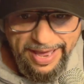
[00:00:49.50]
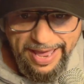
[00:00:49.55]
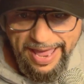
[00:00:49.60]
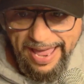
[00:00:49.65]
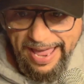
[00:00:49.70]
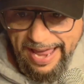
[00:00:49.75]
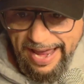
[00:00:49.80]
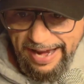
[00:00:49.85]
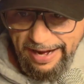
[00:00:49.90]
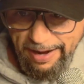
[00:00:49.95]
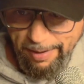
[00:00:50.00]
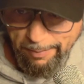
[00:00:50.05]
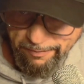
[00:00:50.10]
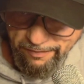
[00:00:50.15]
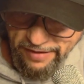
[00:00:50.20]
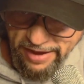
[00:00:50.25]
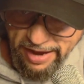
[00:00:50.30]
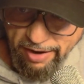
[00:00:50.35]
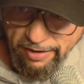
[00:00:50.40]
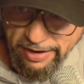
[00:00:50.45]
and I'm
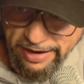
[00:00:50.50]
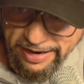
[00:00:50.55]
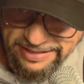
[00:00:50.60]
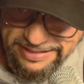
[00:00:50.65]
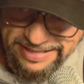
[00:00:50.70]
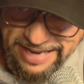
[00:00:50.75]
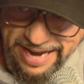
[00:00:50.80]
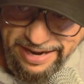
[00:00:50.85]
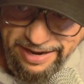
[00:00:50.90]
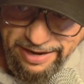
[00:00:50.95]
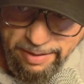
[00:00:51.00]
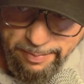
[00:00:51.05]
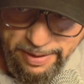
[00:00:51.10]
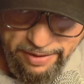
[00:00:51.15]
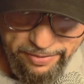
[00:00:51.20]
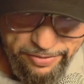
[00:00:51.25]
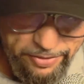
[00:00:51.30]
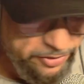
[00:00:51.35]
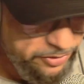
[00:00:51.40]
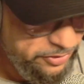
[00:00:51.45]
very excited
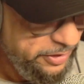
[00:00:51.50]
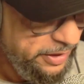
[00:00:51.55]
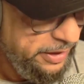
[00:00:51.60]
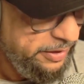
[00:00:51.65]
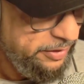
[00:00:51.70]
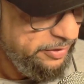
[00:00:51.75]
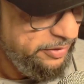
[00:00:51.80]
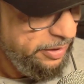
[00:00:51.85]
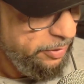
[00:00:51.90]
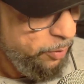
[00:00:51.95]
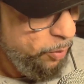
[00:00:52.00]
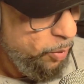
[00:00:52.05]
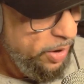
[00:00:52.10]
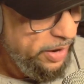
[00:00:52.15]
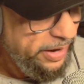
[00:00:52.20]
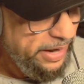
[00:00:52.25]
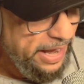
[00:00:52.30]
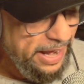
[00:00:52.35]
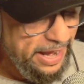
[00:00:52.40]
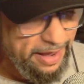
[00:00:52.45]
about those things and
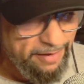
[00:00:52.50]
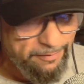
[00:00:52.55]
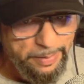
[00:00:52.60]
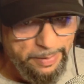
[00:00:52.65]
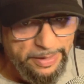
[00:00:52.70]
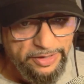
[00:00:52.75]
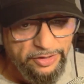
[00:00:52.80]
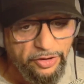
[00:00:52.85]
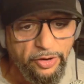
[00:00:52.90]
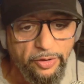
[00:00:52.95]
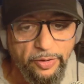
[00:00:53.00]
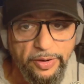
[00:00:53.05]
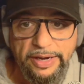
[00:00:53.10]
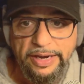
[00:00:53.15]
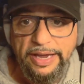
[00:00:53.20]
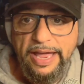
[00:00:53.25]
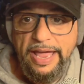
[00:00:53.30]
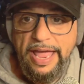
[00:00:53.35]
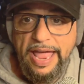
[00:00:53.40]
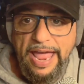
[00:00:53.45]
what I have been doing.
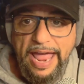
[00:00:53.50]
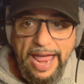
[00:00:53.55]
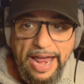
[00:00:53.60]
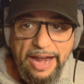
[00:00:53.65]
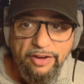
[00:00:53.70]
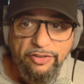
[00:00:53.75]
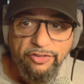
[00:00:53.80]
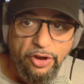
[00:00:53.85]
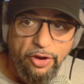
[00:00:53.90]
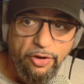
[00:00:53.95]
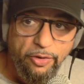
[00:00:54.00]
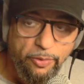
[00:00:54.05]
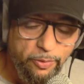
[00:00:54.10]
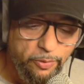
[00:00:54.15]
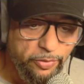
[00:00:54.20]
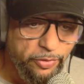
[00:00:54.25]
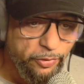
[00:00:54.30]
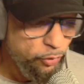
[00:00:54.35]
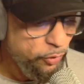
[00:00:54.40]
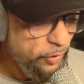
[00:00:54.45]
And so
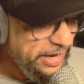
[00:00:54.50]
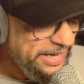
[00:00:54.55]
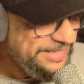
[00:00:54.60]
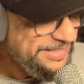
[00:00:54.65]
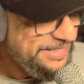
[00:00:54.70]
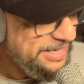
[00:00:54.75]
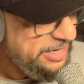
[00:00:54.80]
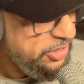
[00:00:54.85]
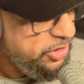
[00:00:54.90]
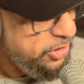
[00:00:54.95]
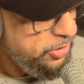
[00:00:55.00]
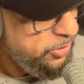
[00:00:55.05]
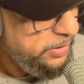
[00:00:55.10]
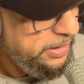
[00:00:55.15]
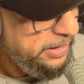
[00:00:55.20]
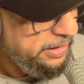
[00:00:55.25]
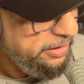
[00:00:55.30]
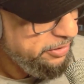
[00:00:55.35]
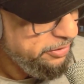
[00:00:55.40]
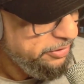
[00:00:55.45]
the reason you
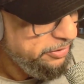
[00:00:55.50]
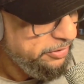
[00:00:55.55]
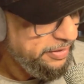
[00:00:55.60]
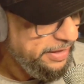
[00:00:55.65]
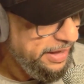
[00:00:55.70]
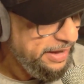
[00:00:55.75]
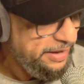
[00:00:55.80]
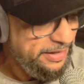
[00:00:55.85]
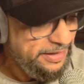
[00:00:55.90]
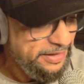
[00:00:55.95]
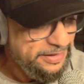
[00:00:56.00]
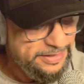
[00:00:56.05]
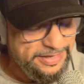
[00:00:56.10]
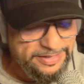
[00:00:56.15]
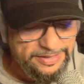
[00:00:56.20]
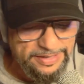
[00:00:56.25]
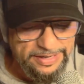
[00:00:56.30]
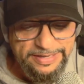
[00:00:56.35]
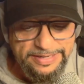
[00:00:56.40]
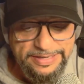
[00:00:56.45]
hear that this
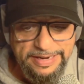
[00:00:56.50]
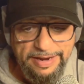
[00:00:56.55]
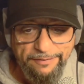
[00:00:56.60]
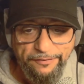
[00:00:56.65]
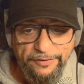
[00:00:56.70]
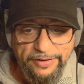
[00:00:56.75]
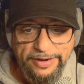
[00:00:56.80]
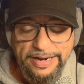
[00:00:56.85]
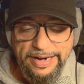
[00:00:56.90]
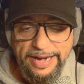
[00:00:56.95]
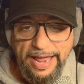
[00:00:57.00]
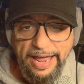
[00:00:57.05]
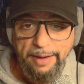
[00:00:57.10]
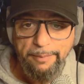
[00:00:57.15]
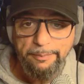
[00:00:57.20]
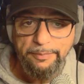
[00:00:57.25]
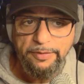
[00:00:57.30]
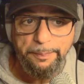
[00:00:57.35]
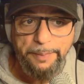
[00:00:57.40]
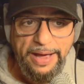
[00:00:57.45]
is a different
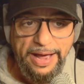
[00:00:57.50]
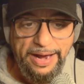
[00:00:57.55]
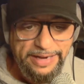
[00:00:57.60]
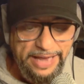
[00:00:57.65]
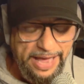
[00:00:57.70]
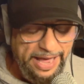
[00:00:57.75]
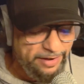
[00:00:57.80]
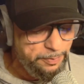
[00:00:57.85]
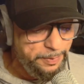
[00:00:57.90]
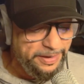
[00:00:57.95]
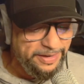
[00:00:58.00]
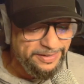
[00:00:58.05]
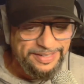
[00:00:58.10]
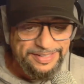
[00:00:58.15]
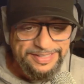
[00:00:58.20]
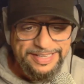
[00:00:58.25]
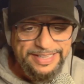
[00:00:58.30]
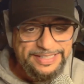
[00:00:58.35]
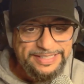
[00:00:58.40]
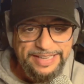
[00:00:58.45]
named podcast, because it's
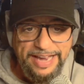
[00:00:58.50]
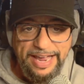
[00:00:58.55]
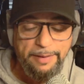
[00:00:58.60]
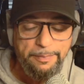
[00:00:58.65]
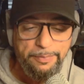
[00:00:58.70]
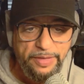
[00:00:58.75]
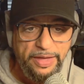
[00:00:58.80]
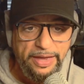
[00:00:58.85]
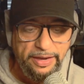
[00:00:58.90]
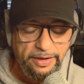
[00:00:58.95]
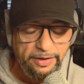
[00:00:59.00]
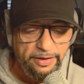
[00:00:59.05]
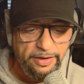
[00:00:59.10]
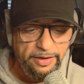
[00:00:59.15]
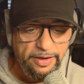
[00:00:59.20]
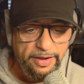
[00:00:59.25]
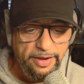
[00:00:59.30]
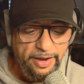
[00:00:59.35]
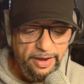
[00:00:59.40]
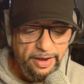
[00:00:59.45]
the same thing.
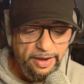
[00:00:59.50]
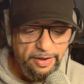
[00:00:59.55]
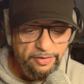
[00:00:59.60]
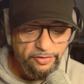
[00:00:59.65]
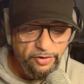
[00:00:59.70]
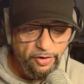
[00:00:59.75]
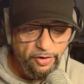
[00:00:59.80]
So